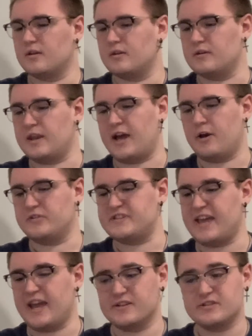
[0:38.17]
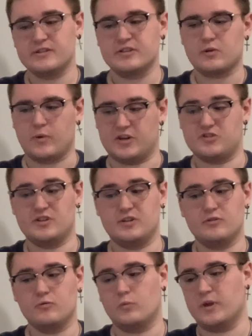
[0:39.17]
Now, to answer this
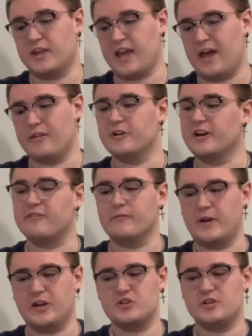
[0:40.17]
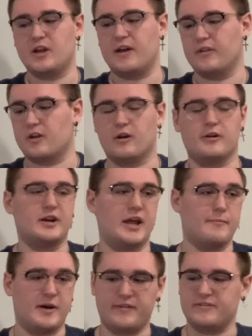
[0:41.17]
question, we gathered information on the current
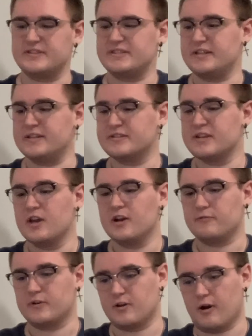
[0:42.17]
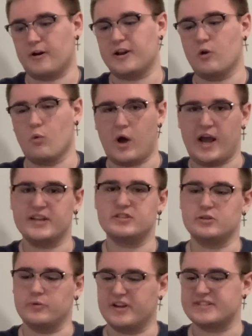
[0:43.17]
hypotheses regarding why
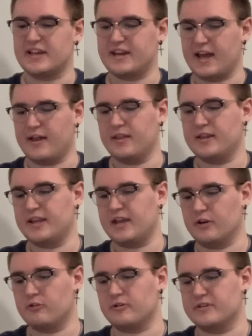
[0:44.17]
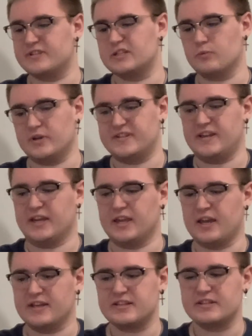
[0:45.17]
suicidality increases when
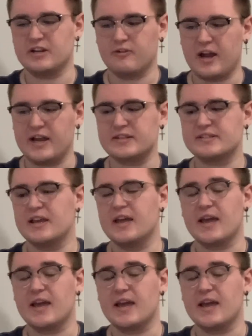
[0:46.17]
taking SSRIs